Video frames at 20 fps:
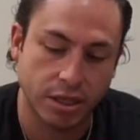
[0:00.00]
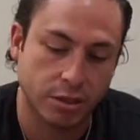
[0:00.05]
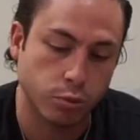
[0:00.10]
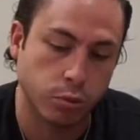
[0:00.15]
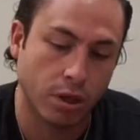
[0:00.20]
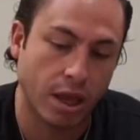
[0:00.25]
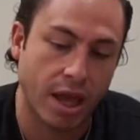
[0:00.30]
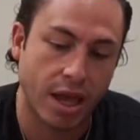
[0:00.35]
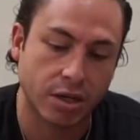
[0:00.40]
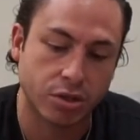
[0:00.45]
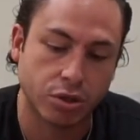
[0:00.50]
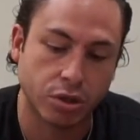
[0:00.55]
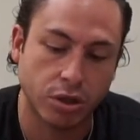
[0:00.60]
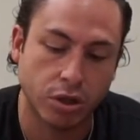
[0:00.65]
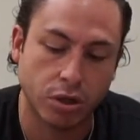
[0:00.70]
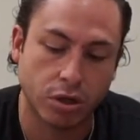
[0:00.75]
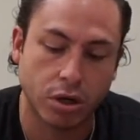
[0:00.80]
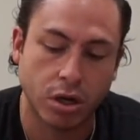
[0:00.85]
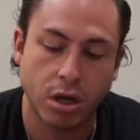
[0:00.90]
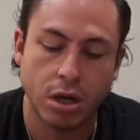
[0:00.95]
this will actually
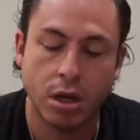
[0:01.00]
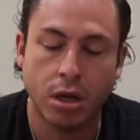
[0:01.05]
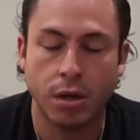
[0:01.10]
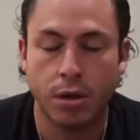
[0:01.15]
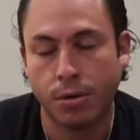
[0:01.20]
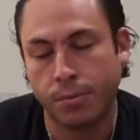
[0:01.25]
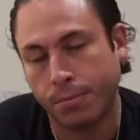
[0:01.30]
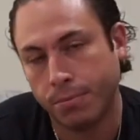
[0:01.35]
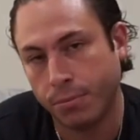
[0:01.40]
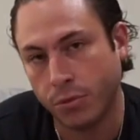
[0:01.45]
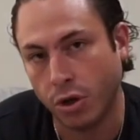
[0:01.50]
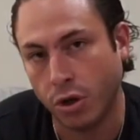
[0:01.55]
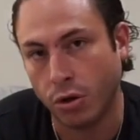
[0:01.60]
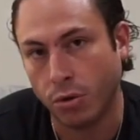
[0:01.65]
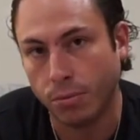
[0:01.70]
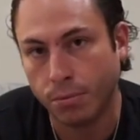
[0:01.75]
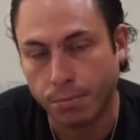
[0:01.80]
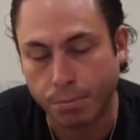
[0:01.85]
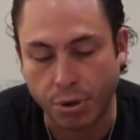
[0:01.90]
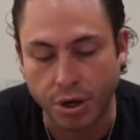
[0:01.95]
look you
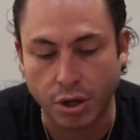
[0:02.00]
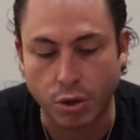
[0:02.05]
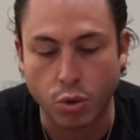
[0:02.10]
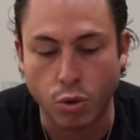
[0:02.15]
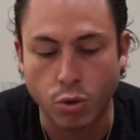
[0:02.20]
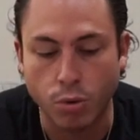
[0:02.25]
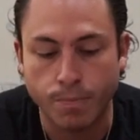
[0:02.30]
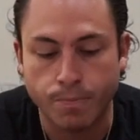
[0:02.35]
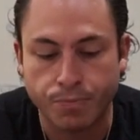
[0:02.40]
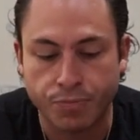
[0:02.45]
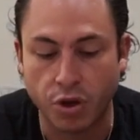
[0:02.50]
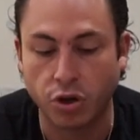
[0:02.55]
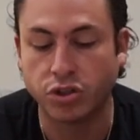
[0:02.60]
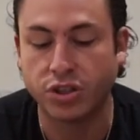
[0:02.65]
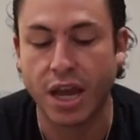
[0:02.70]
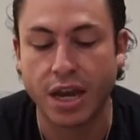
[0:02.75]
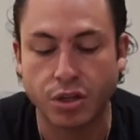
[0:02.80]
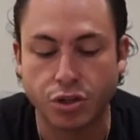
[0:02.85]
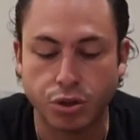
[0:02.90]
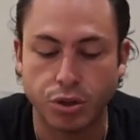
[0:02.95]
know, pretty cool. There's
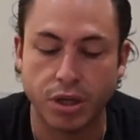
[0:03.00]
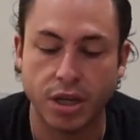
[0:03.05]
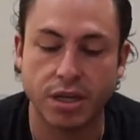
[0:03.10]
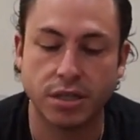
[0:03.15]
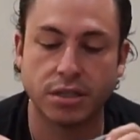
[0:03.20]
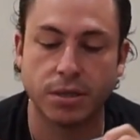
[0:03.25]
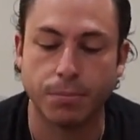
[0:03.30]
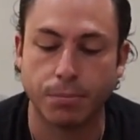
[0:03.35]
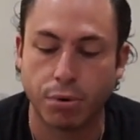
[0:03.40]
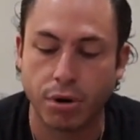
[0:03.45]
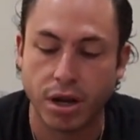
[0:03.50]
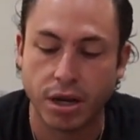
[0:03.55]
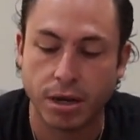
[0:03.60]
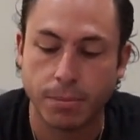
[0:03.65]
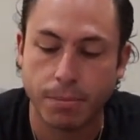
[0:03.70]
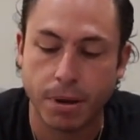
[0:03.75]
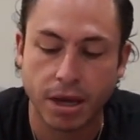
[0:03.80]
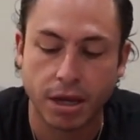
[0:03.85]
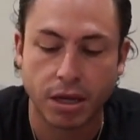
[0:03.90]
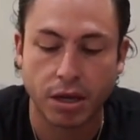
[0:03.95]
actually is some branding
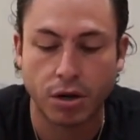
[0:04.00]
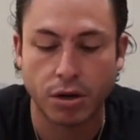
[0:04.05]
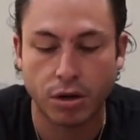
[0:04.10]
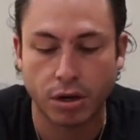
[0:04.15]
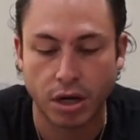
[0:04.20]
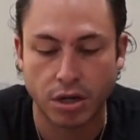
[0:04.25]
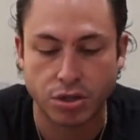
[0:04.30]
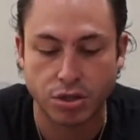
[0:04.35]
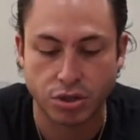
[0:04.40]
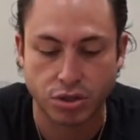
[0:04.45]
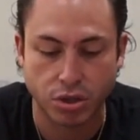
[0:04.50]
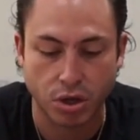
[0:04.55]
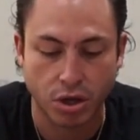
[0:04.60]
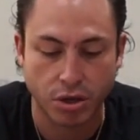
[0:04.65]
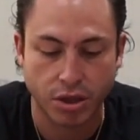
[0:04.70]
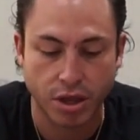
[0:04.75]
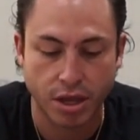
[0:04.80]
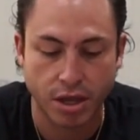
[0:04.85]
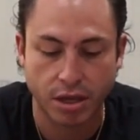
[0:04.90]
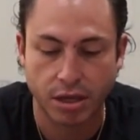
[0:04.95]
back here. I just saw
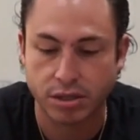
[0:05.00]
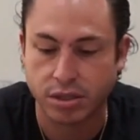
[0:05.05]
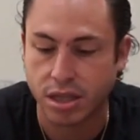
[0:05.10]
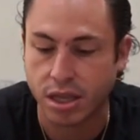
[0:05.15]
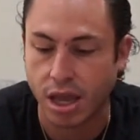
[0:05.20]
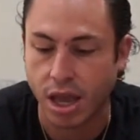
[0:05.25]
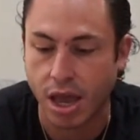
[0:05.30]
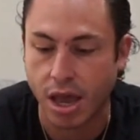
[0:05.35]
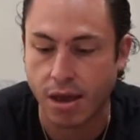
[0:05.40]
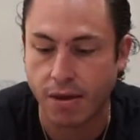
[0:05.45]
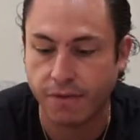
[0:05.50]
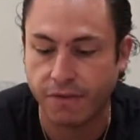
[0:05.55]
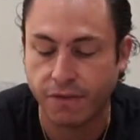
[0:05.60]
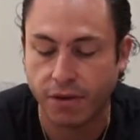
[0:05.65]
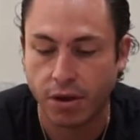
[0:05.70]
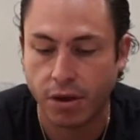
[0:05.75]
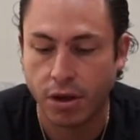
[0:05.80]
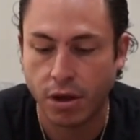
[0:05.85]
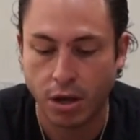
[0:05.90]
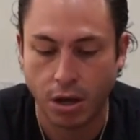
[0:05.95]
that. It's the F
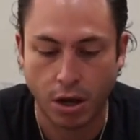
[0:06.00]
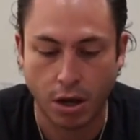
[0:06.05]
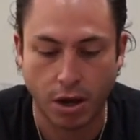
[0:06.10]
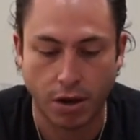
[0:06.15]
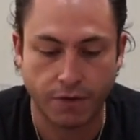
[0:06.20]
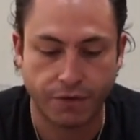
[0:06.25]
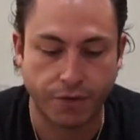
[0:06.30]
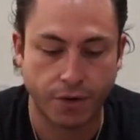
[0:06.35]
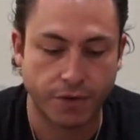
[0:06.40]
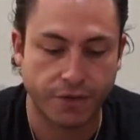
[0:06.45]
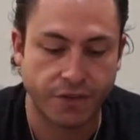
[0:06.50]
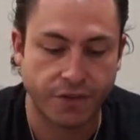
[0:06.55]
for